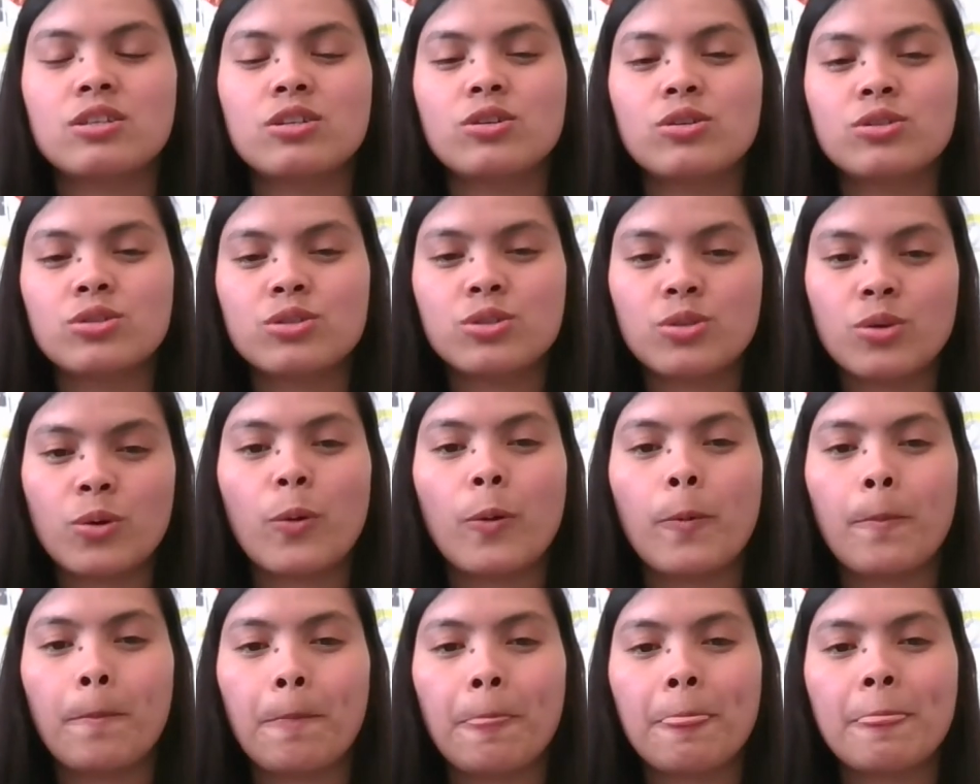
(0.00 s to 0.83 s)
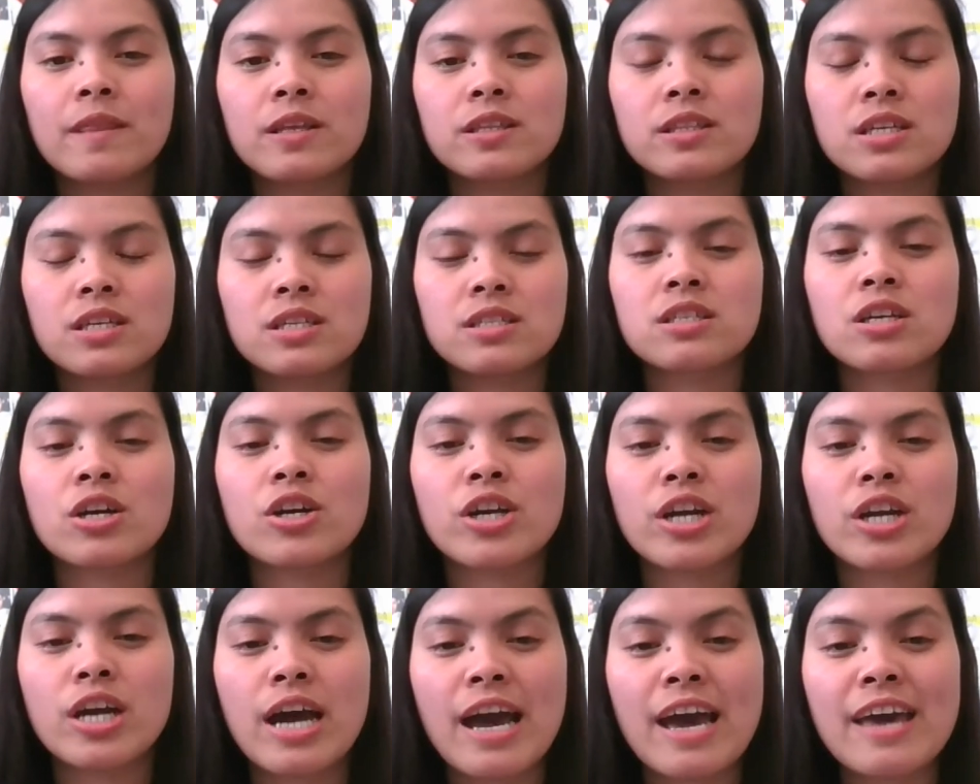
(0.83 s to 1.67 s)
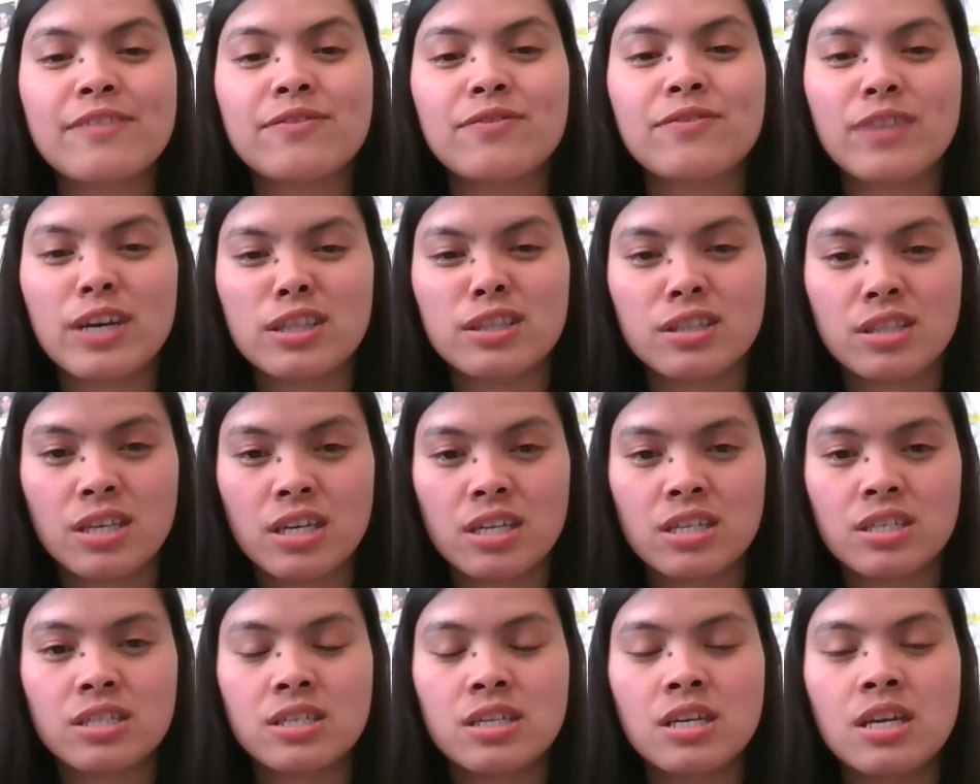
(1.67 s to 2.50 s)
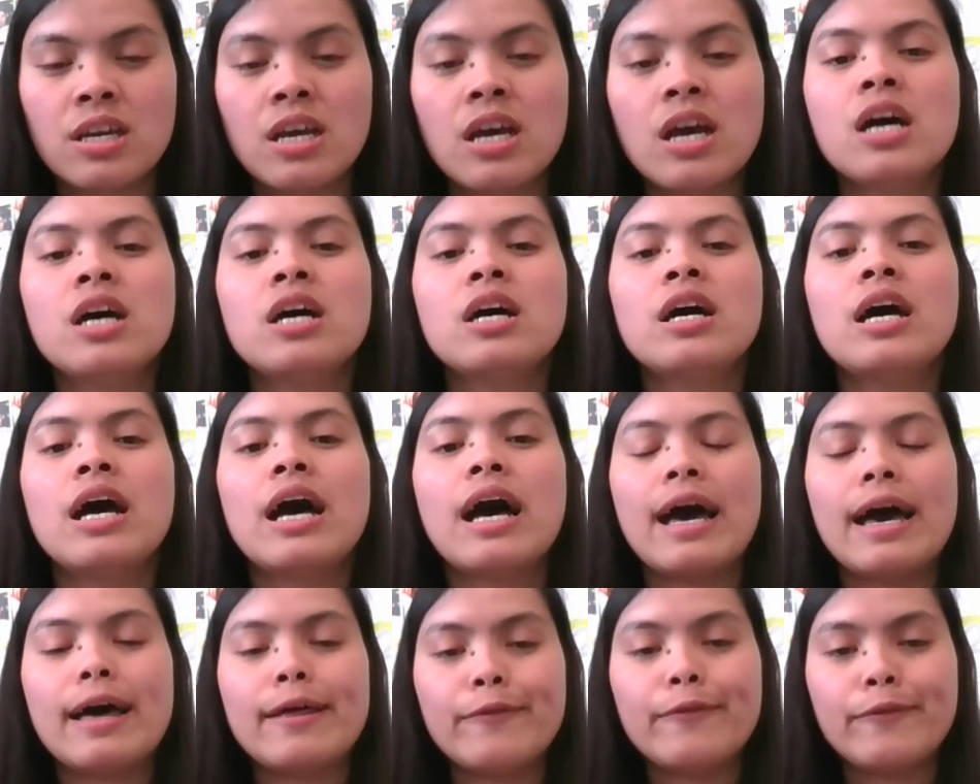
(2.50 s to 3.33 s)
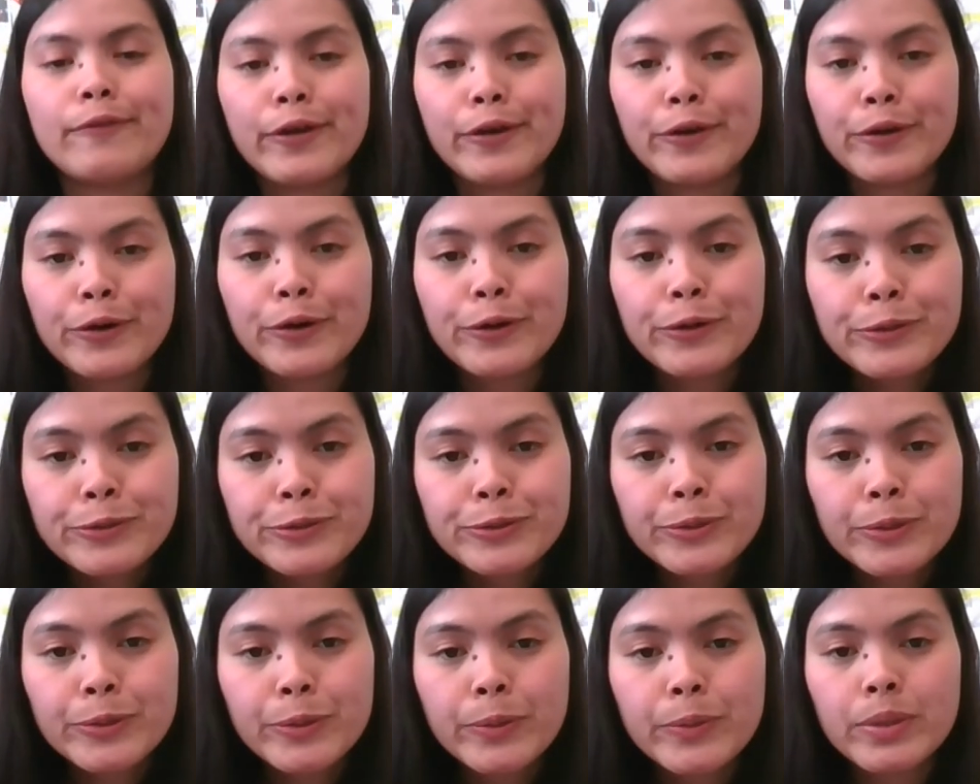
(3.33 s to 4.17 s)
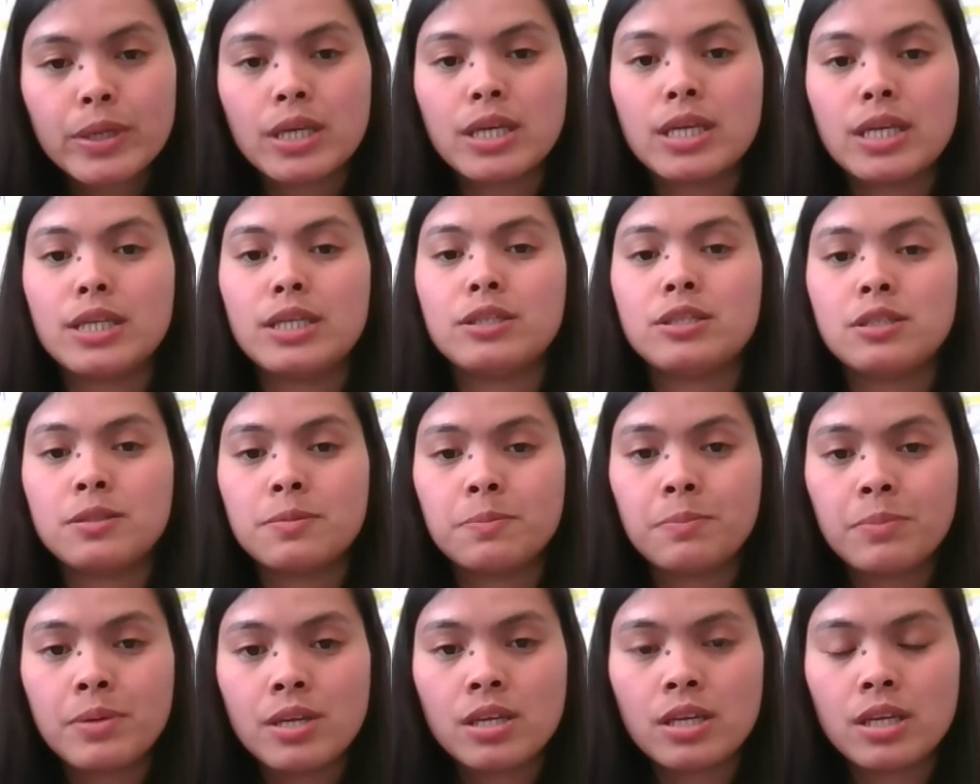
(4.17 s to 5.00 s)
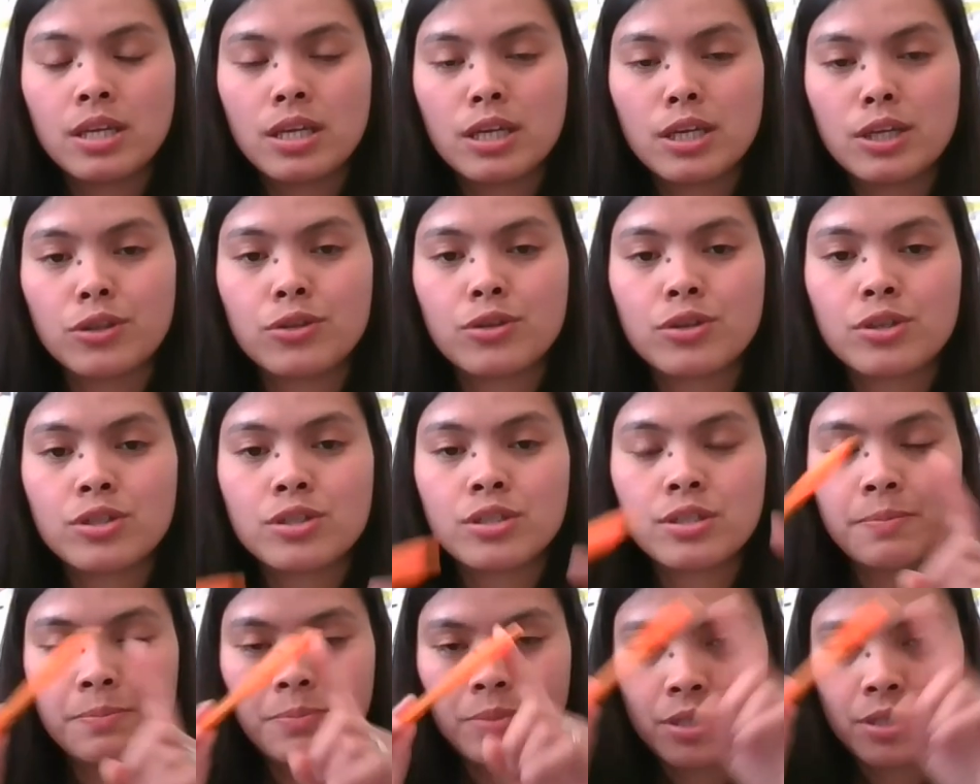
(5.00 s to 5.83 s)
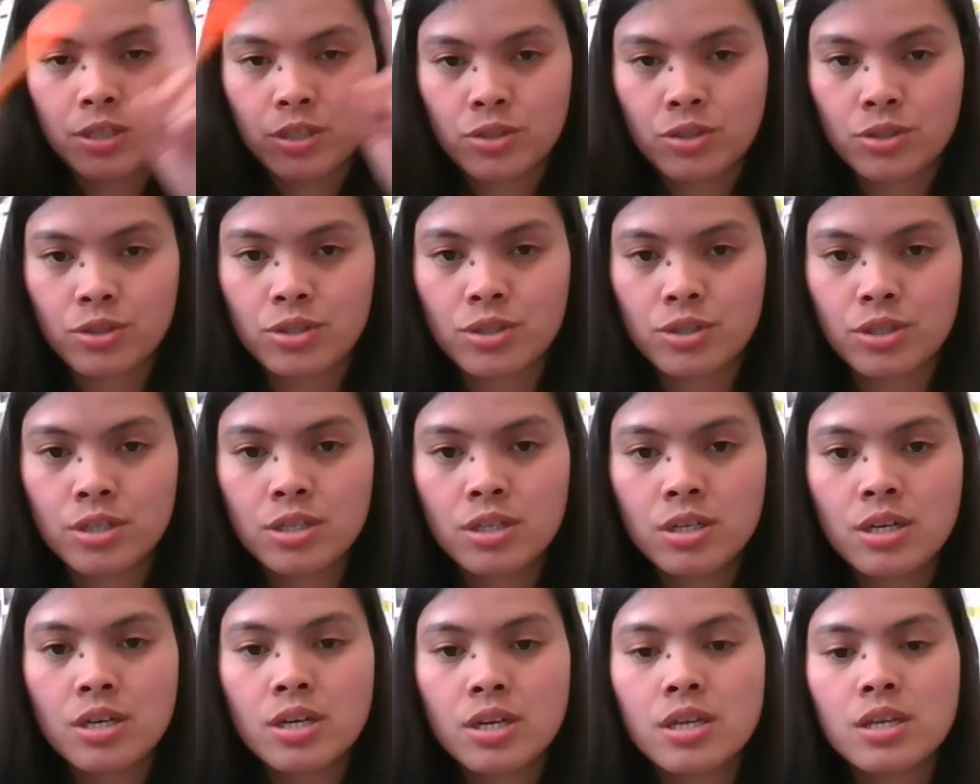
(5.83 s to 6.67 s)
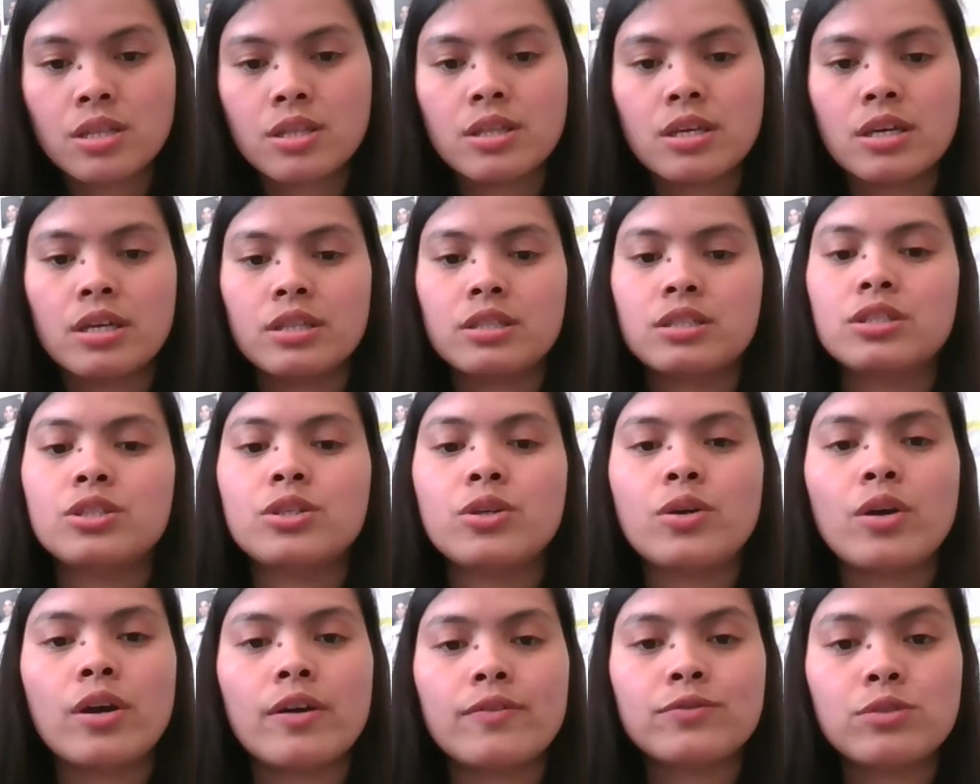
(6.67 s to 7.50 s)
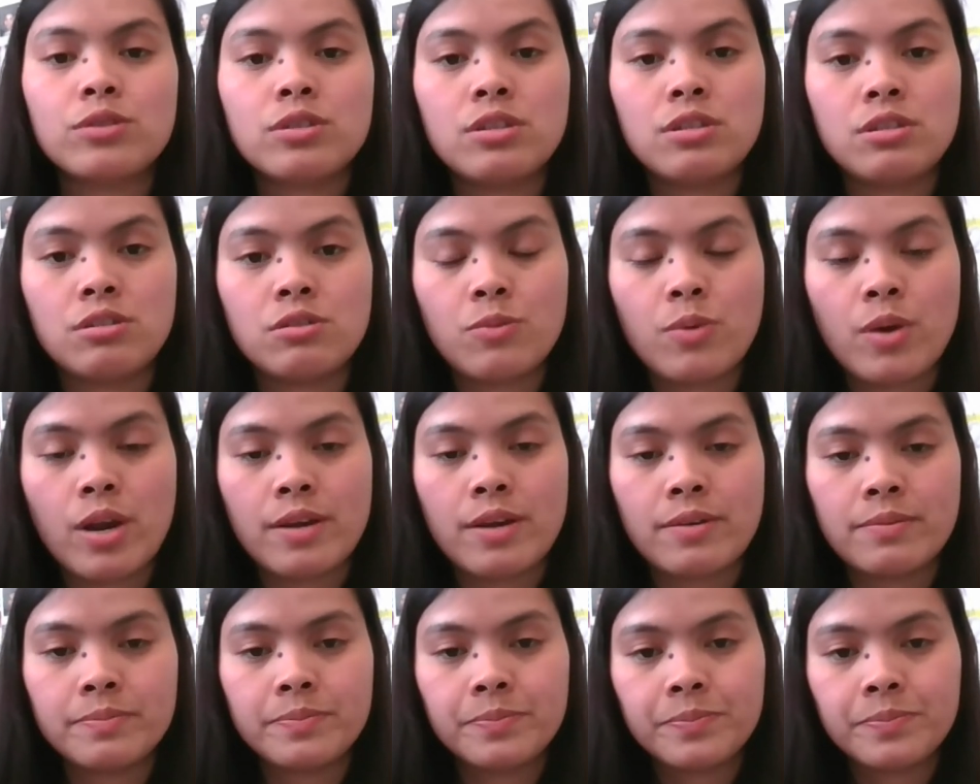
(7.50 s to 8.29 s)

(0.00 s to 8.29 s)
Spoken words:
So that's our advantage. And then also in speaking, there's a picture that you have to describe.